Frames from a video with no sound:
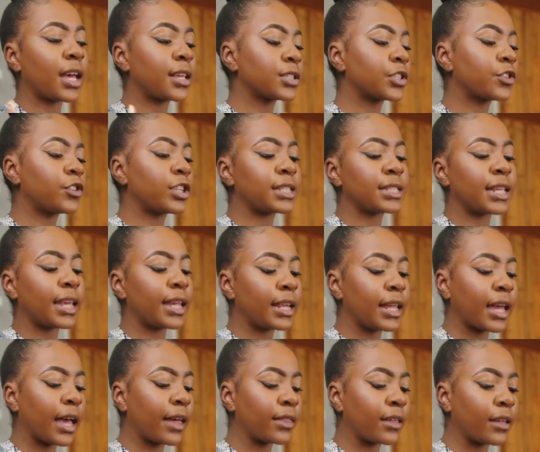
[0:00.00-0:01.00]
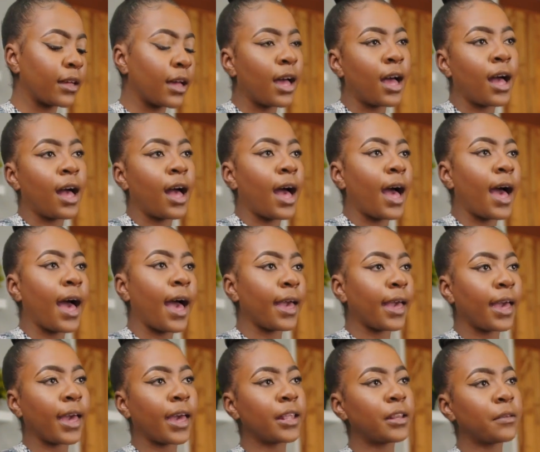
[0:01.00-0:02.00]
as good as any other
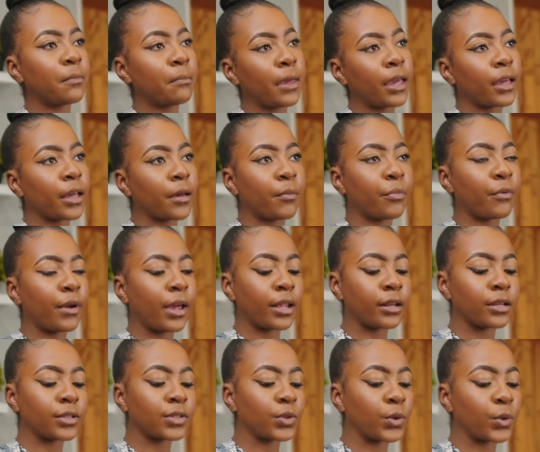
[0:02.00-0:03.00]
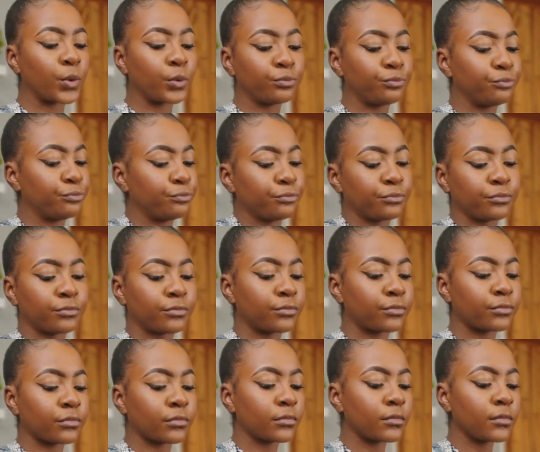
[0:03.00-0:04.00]
high-end makeup brand. So
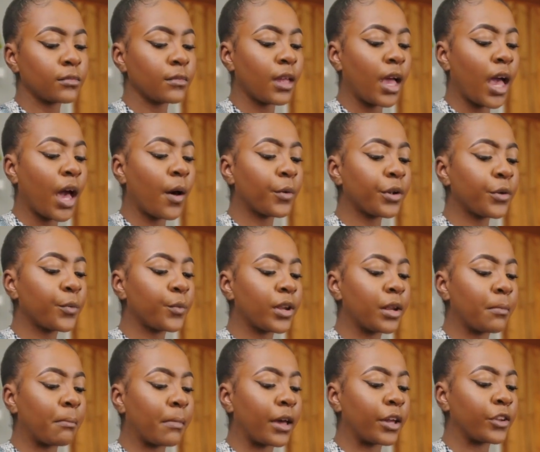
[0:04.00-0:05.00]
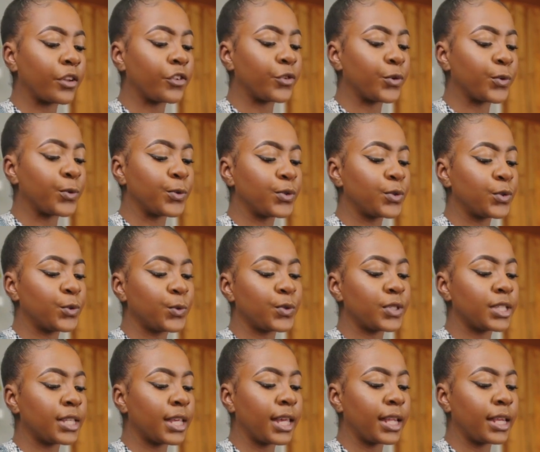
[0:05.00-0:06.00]
I wouldn't really mind you
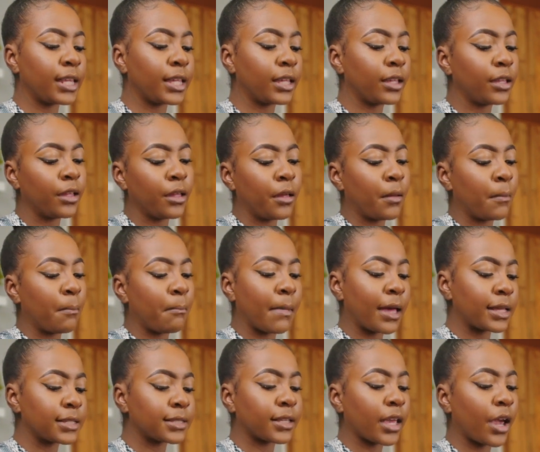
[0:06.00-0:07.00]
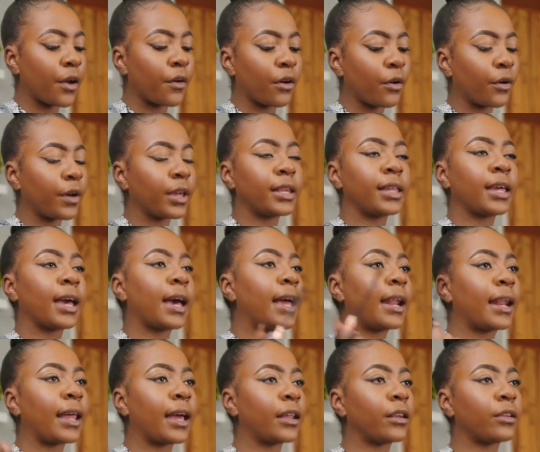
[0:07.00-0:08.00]
using any mascara or any
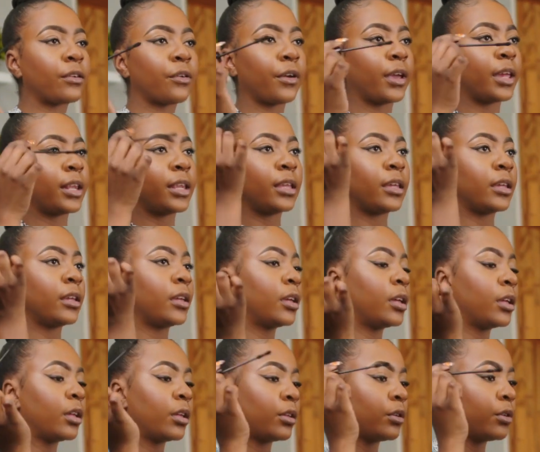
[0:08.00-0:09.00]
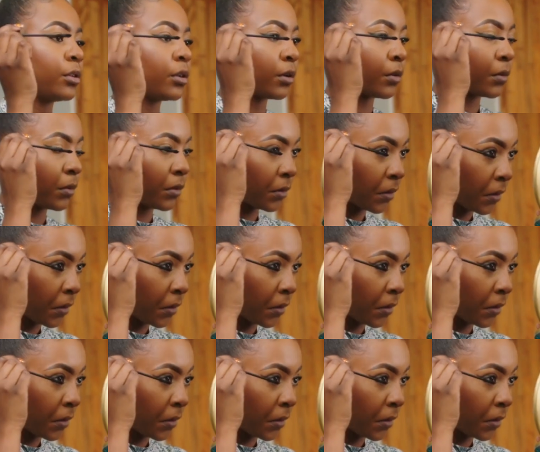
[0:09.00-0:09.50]
eyeliner or any, you know,